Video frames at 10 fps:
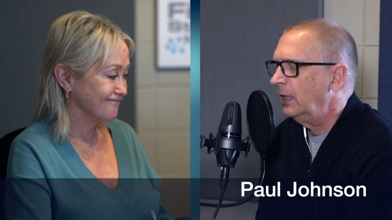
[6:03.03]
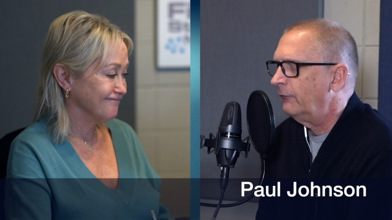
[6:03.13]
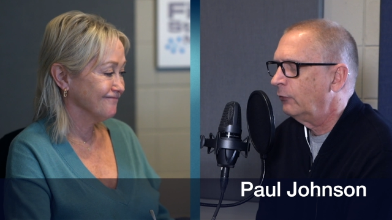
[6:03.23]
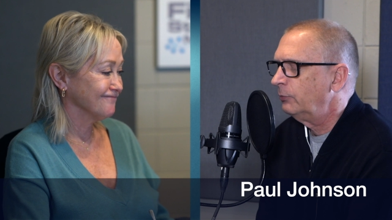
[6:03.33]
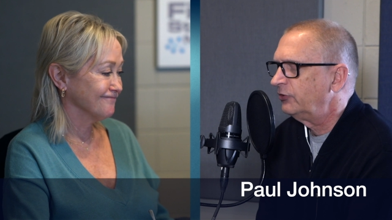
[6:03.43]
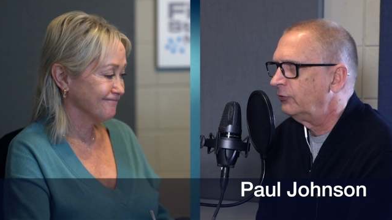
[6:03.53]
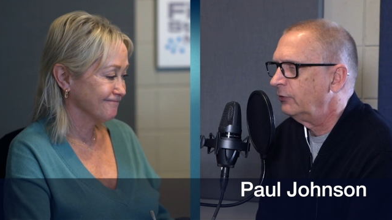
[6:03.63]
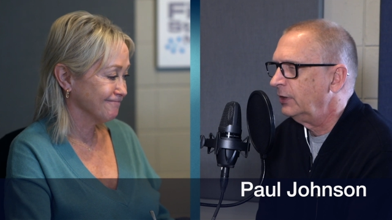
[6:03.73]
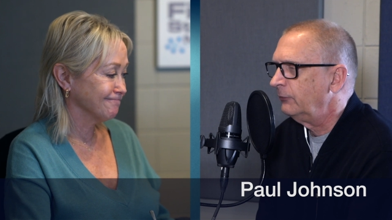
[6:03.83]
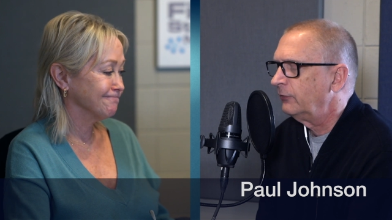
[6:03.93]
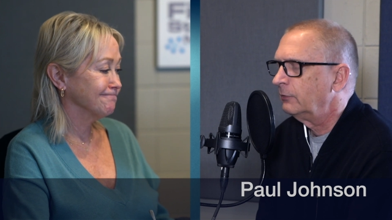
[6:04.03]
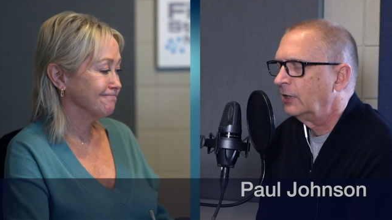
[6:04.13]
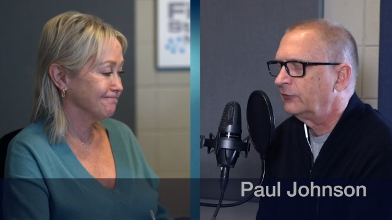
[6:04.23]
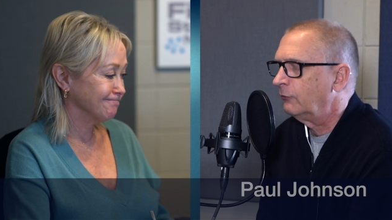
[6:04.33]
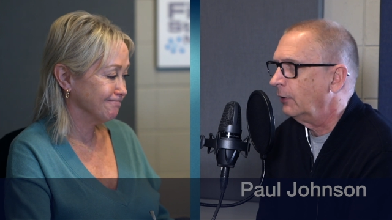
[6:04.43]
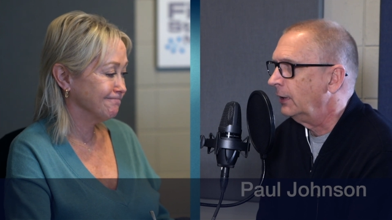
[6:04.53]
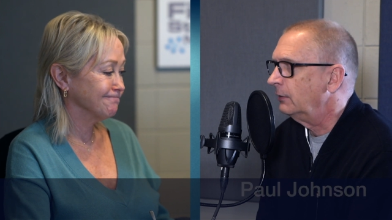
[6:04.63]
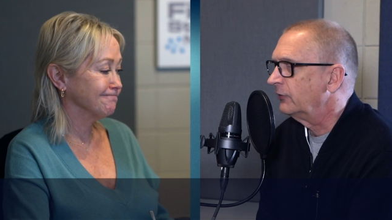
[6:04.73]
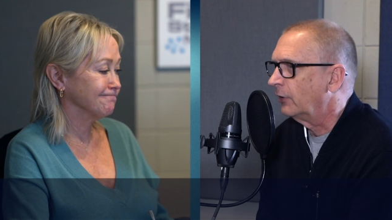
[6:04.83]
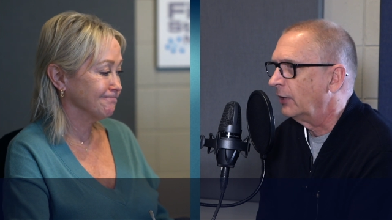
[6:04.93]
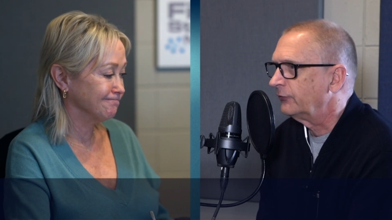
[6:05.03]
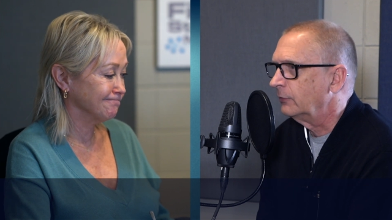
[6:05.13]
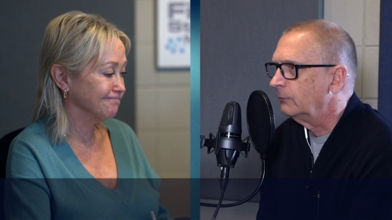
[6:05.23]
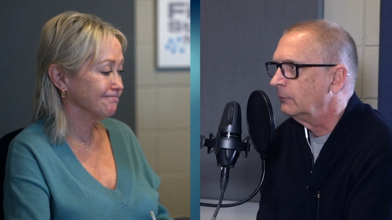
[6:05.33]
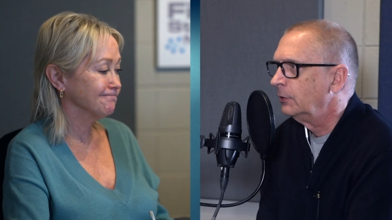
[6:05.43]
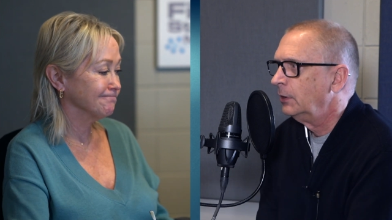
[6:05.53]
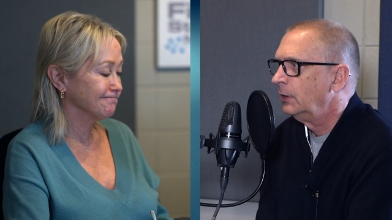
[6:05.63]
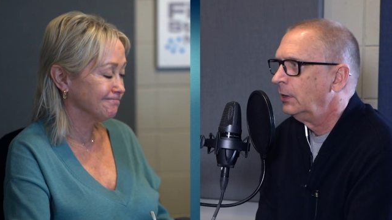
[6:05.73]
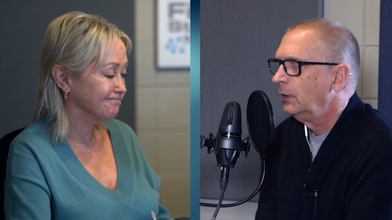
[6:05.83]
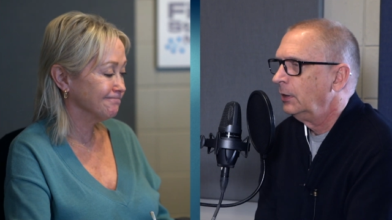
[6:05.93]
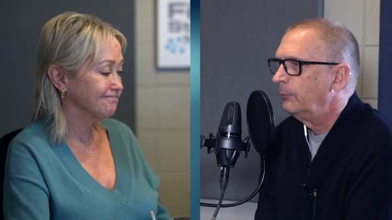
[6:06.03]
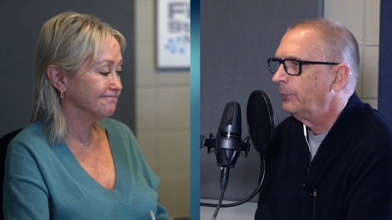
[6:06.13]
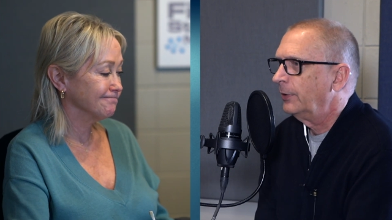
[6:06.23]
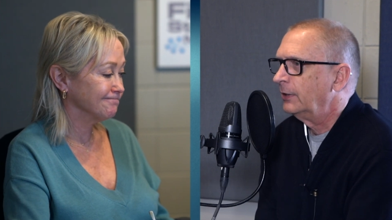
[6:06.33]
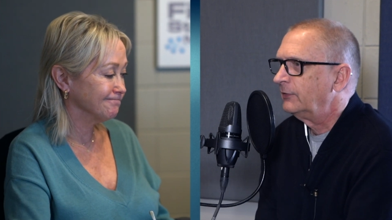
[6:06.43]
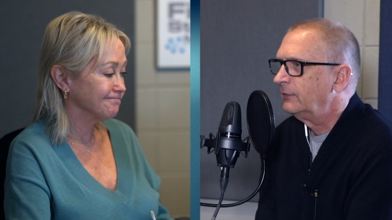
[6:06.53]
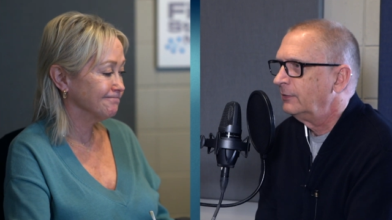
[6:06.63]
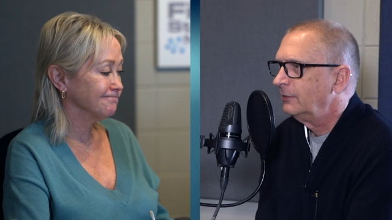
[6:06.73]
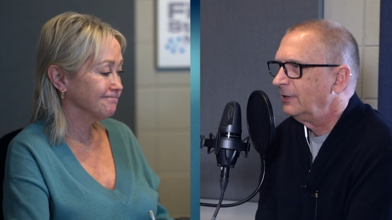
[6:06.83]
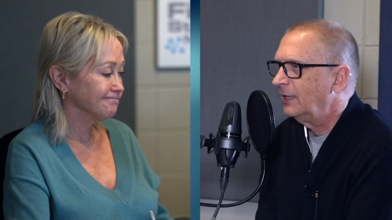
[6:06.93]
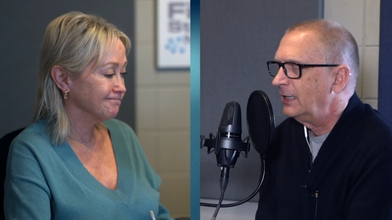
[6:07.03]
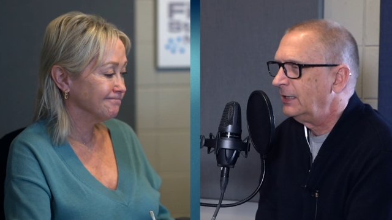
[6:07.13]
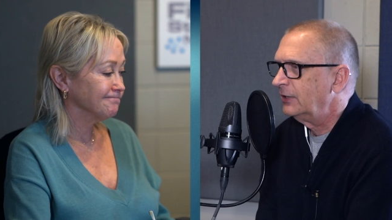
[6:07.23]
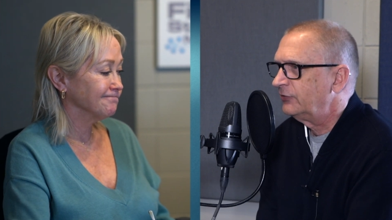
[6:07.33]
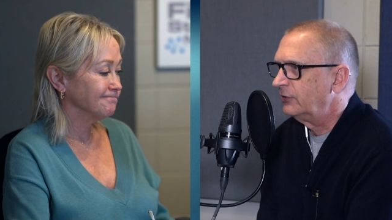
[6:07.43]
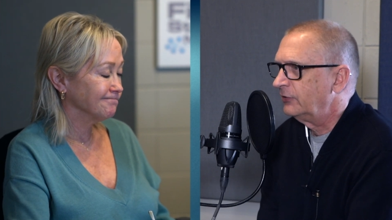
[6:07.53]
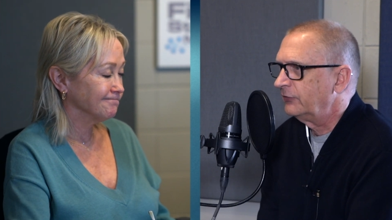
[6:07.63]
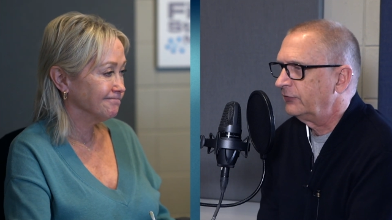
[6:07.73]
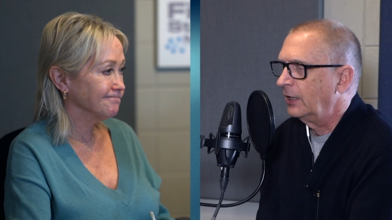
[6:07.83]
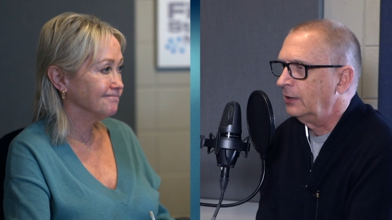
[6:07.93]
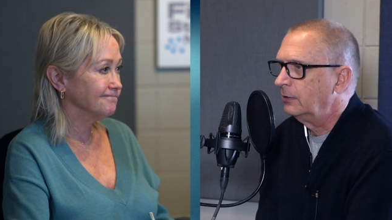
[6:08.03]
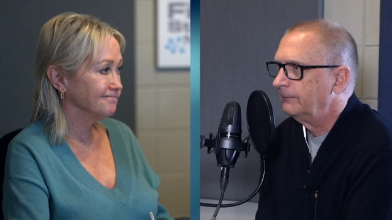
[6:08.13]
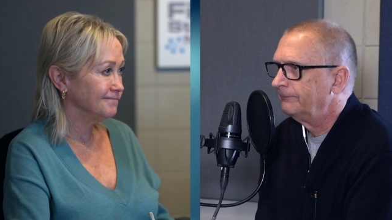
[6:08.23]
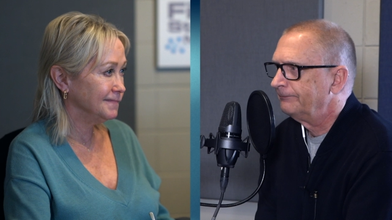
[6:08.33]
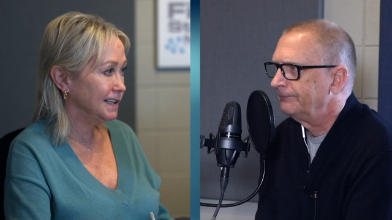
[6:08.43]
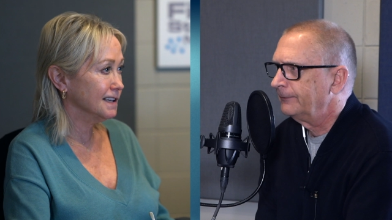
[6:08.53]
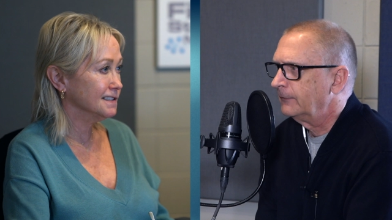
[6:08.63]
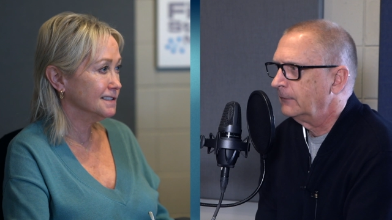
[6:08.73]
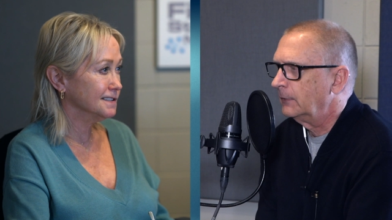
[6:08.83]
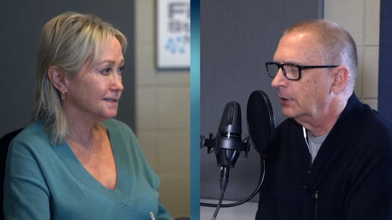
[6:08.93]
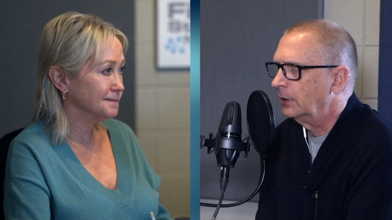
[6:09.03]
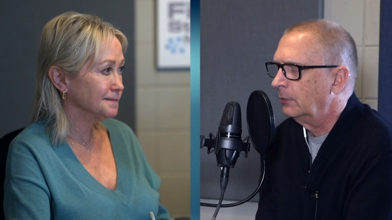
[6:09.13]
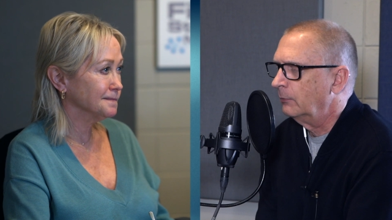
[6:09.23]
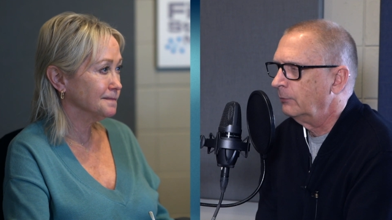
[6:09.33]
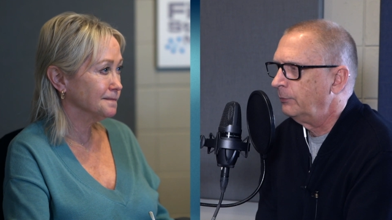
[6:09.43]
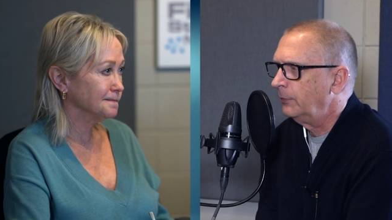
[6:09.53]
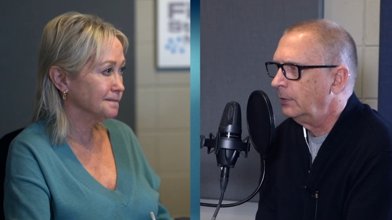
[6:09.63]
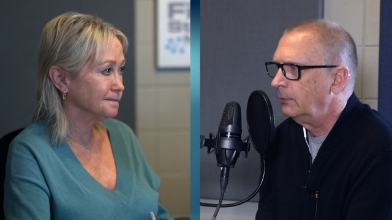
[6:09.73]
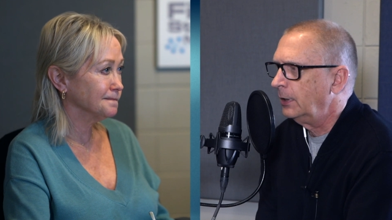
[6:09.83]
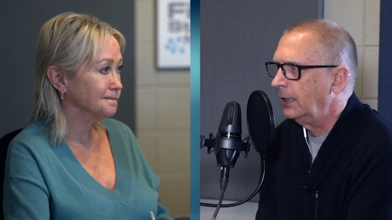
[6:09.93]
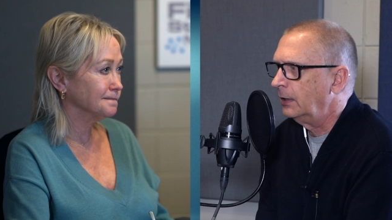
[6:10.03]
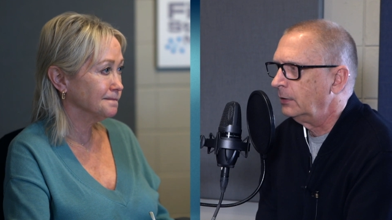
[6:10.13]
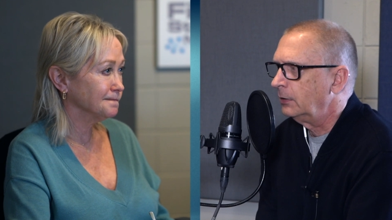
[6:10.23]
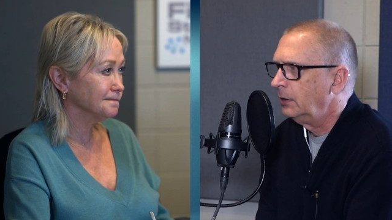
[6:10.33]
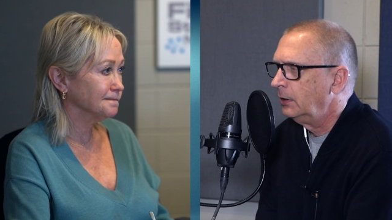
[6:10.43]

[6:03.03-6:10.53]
Speaker 1: have hopes and dreams. That's great. It's mm-hmm. awesome. Mm-hmm. But God gets to decide. Yes. Um, and